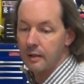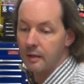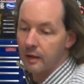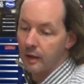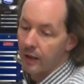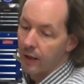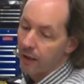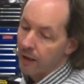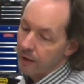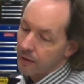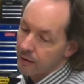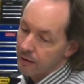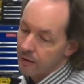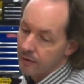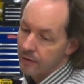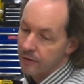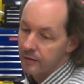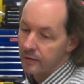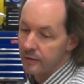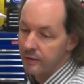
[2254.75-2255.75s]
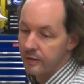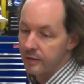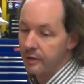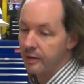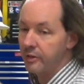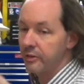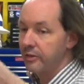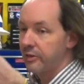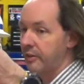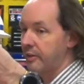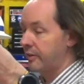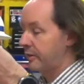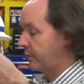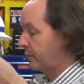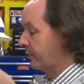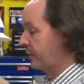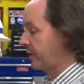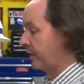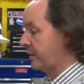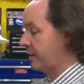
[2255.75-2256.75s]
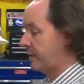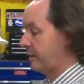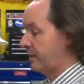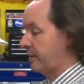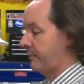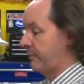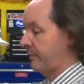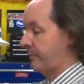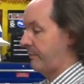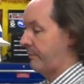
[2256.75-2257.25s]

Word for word: Ah, these are what I need.